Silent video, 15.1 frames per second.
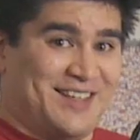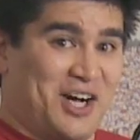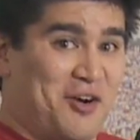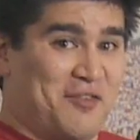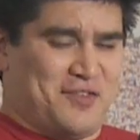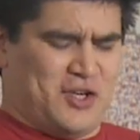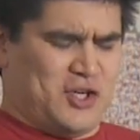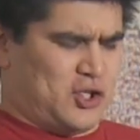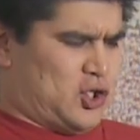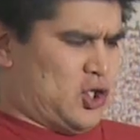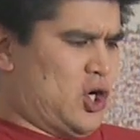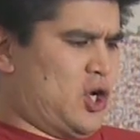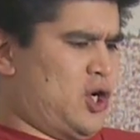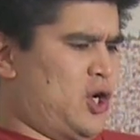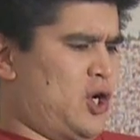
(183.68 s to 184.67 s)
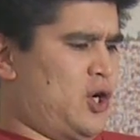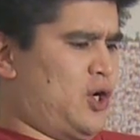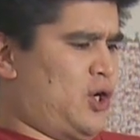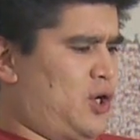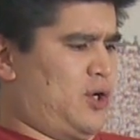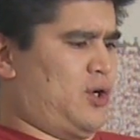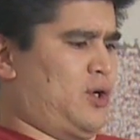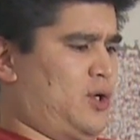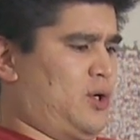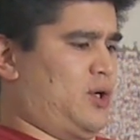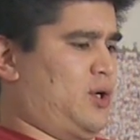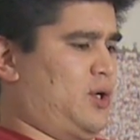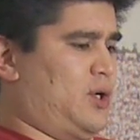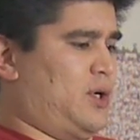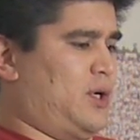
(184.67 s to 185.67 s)

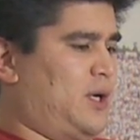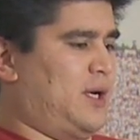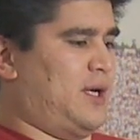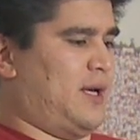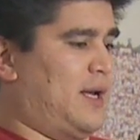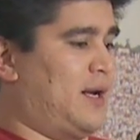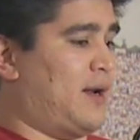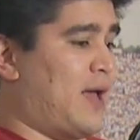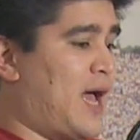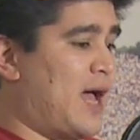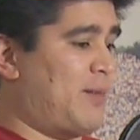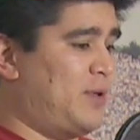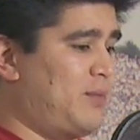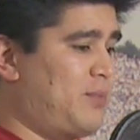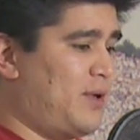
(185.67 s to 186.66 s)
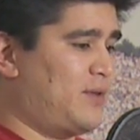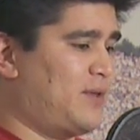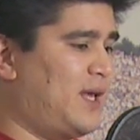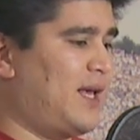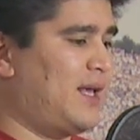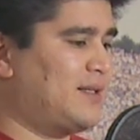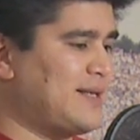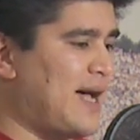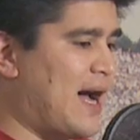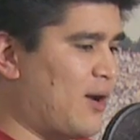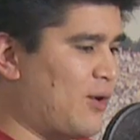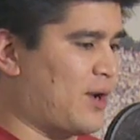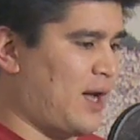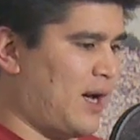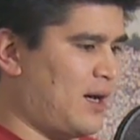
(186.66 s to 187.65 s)
Obviously. And happy birthday
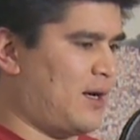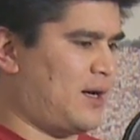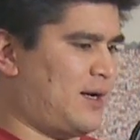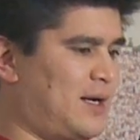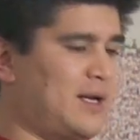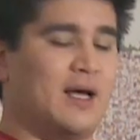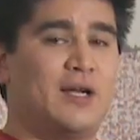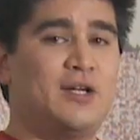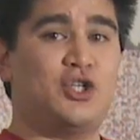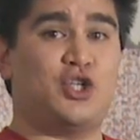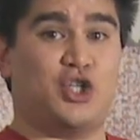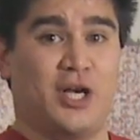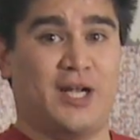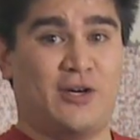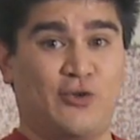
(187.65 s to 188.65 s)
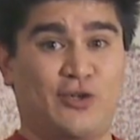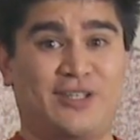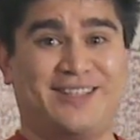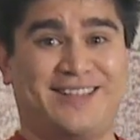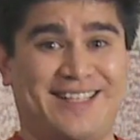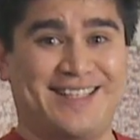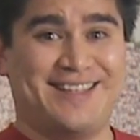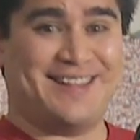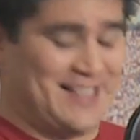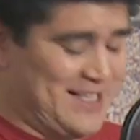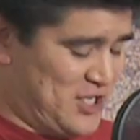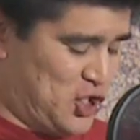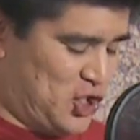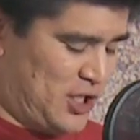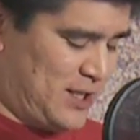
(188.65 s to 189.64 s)
Tao Khan, a general in
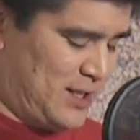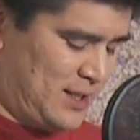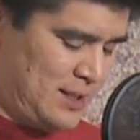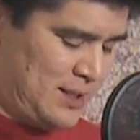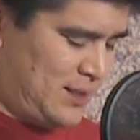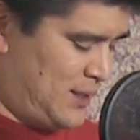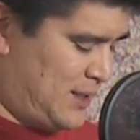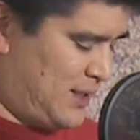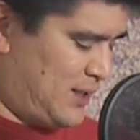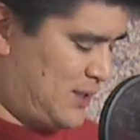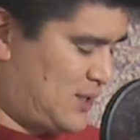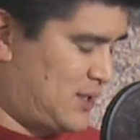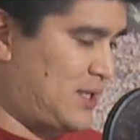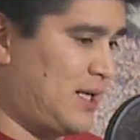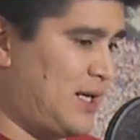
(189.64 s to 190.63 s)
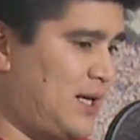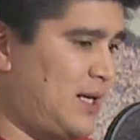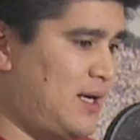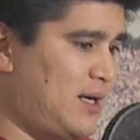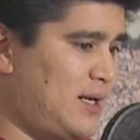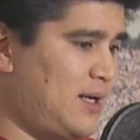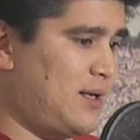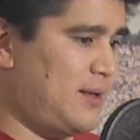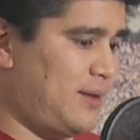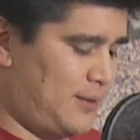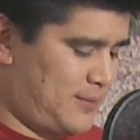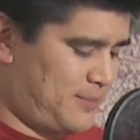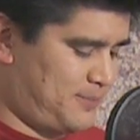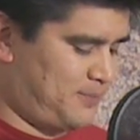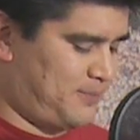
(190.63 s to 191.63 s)
the Jin Dynasty.
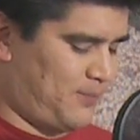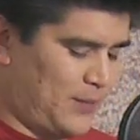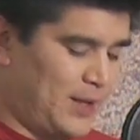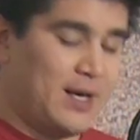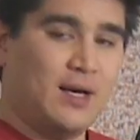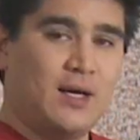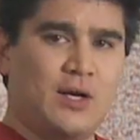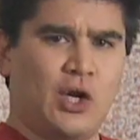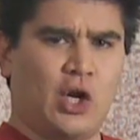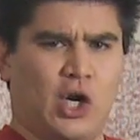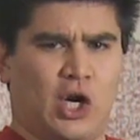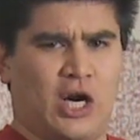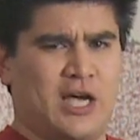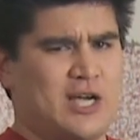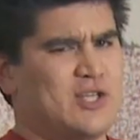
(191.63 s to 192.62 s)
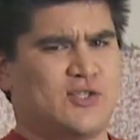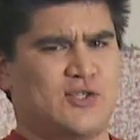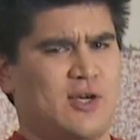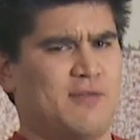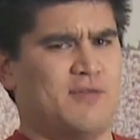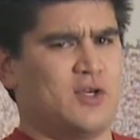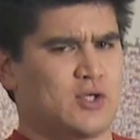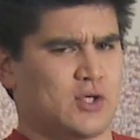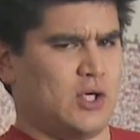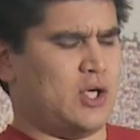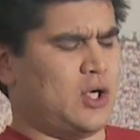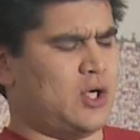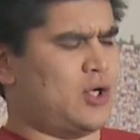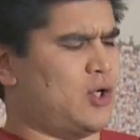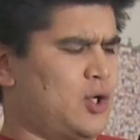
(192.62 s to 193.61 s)
Less
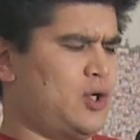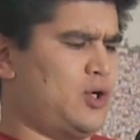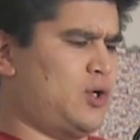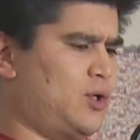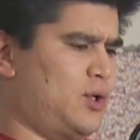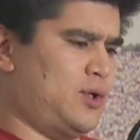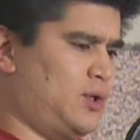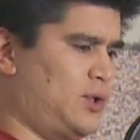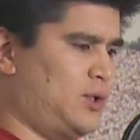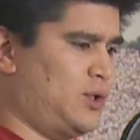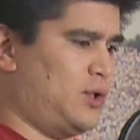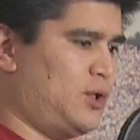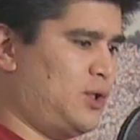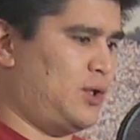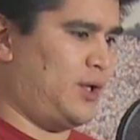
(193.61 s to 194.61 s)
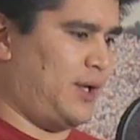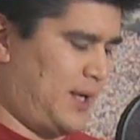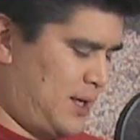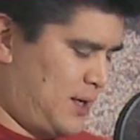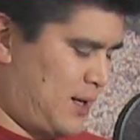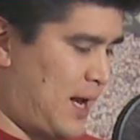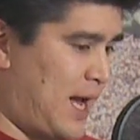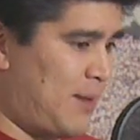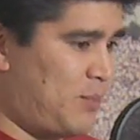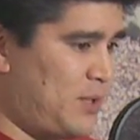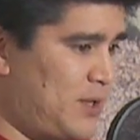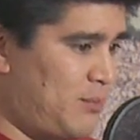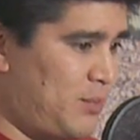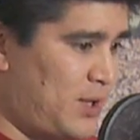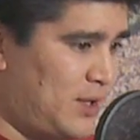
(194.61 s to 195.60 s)
obviously. And
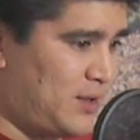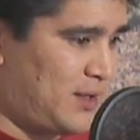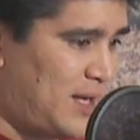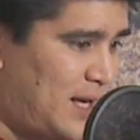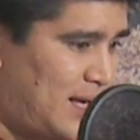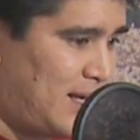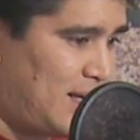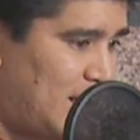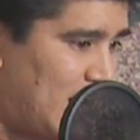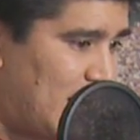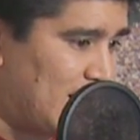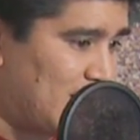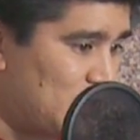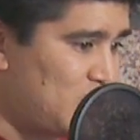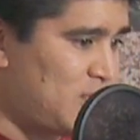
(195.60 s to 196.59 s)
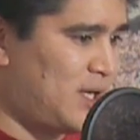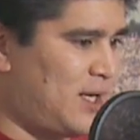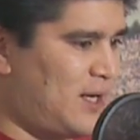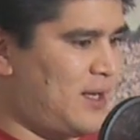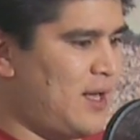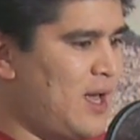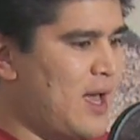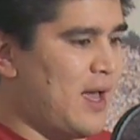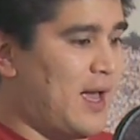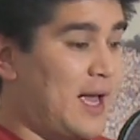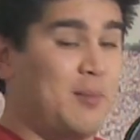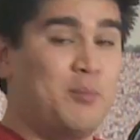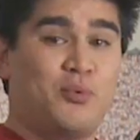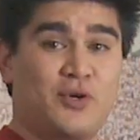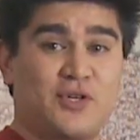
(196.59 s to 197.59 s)
happy birthday Yang Jie,
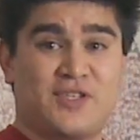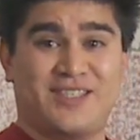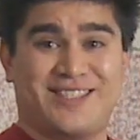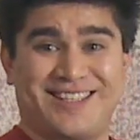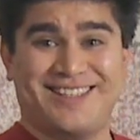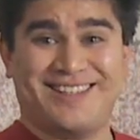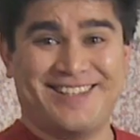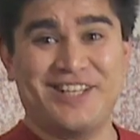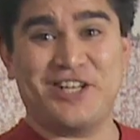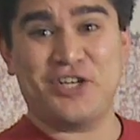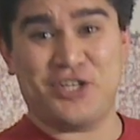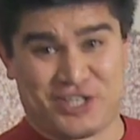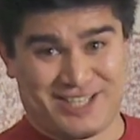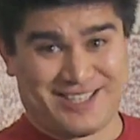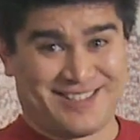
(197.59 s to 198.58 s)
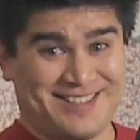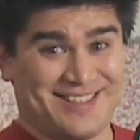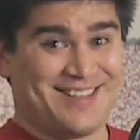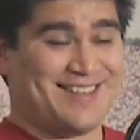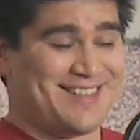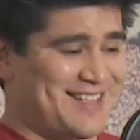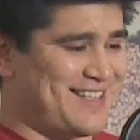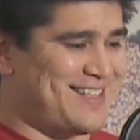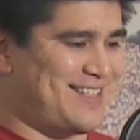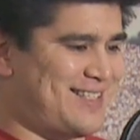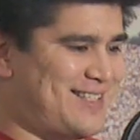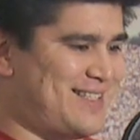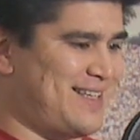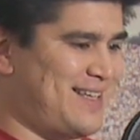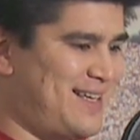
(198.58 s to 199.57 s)
Empress in the Jin
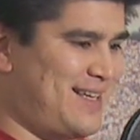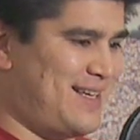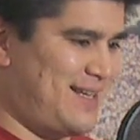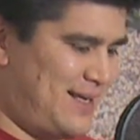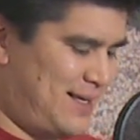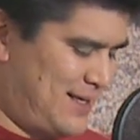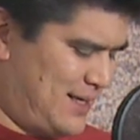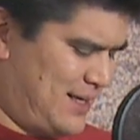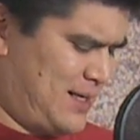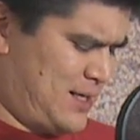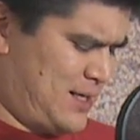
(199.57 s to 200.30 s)
Dynasty.